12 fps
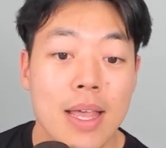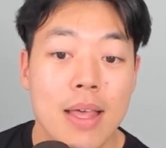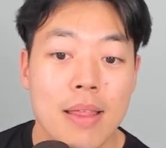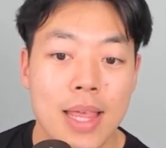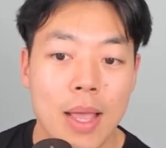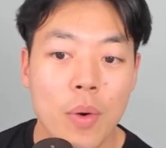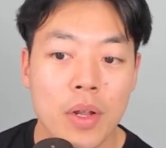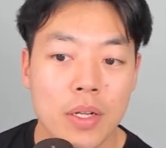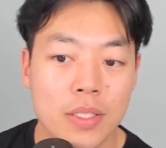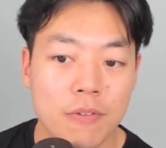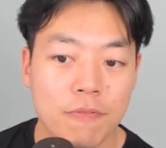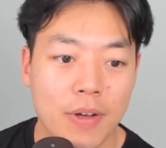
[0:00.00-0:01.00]
they want
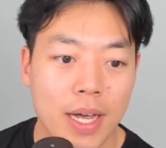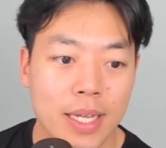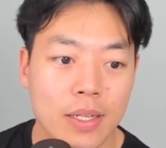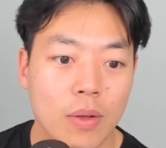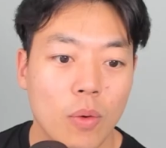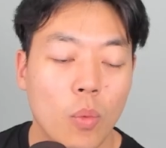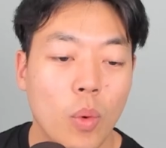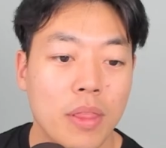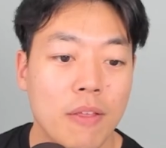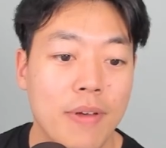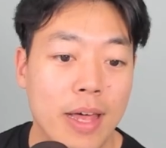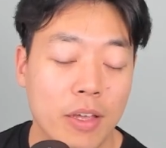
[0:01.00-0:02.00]
us to find what
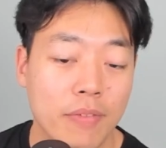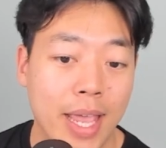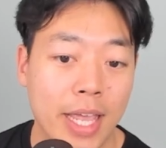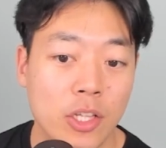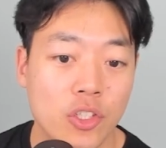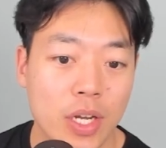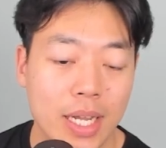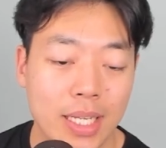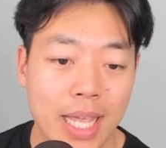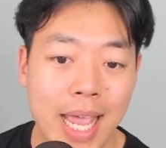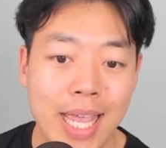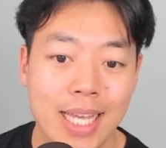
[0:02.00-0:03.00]
the value of h and
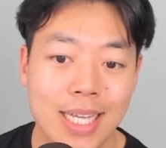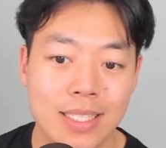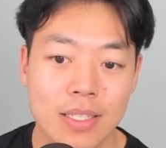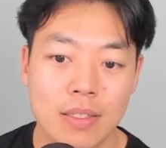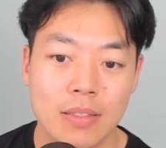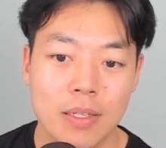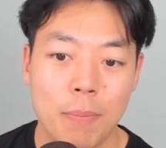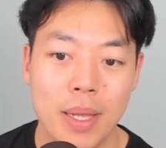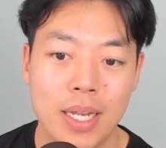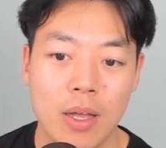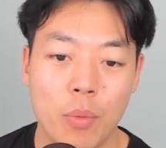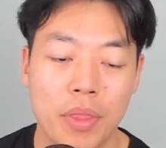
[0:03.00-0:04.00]
k is,
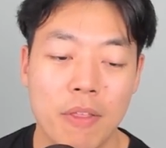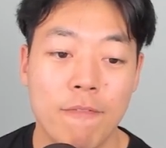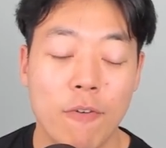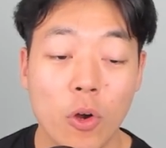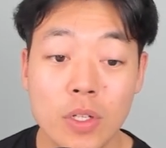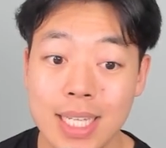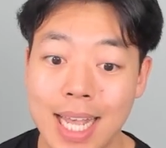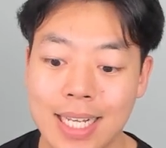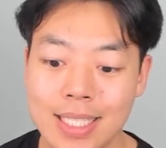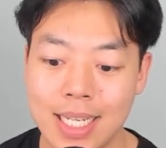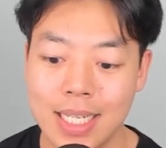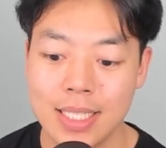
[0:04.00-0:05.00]
depending on what the
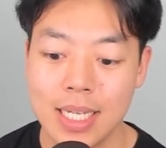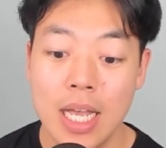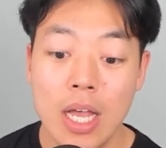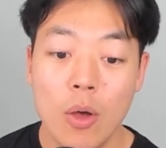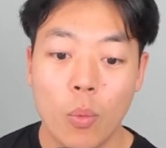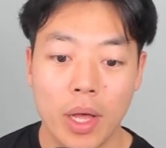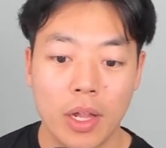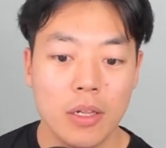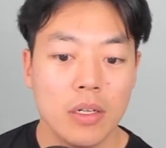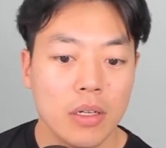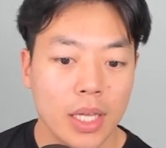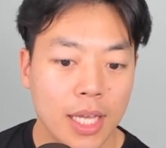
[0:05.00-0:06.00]
vertex is.
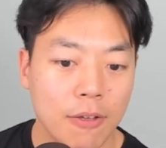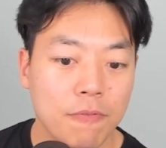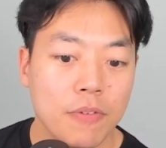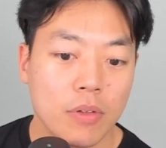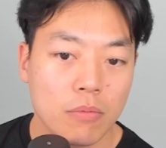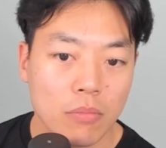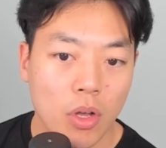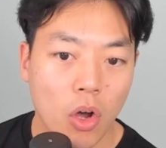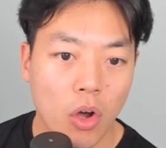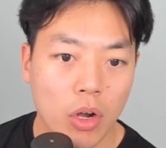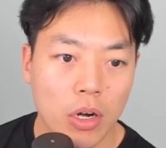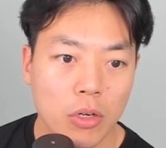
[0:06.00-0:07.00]
Well, if
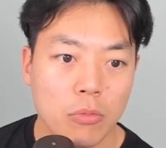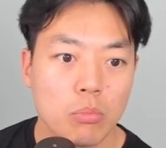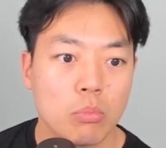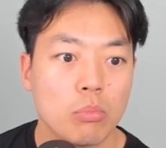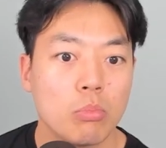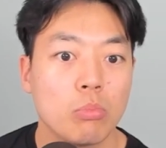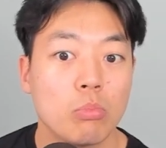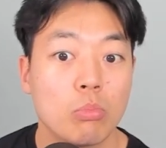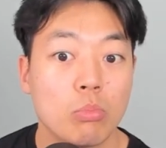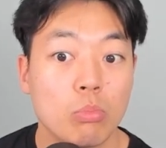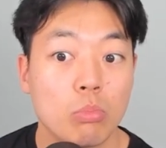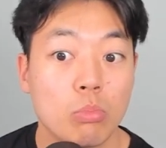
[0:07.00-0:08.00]
our
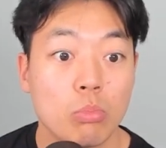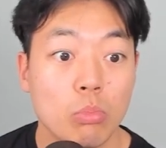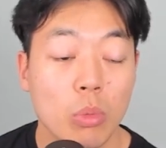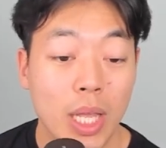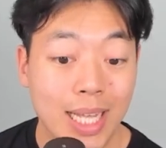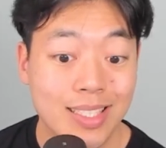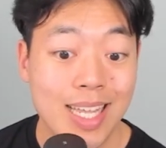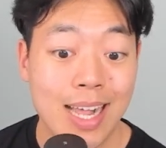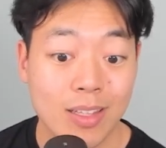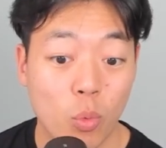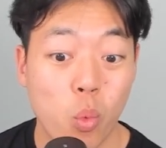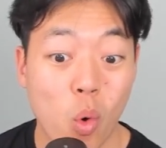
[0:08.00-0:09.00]

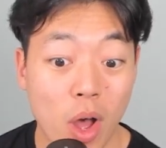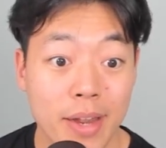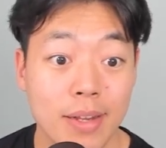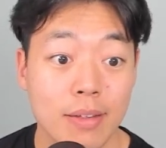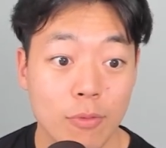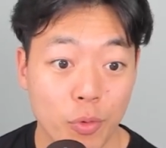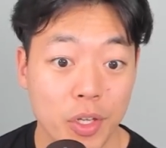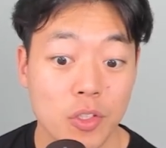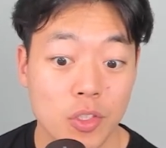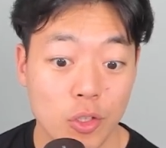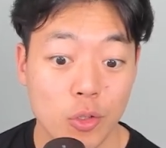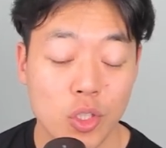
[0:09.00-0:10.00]
exact one real
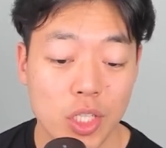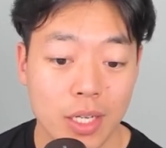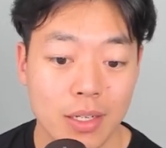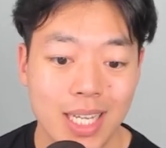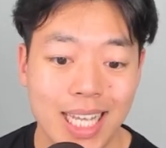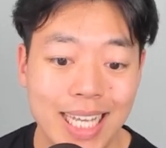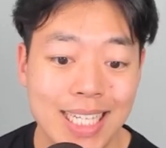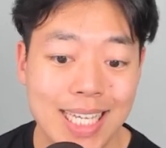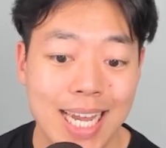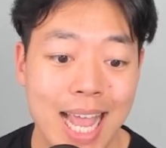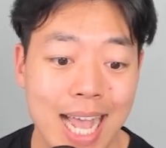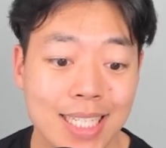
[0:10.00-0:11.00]
solution is
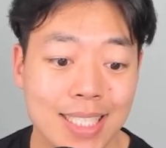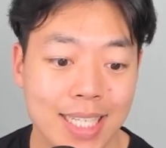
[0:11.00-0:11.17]
at x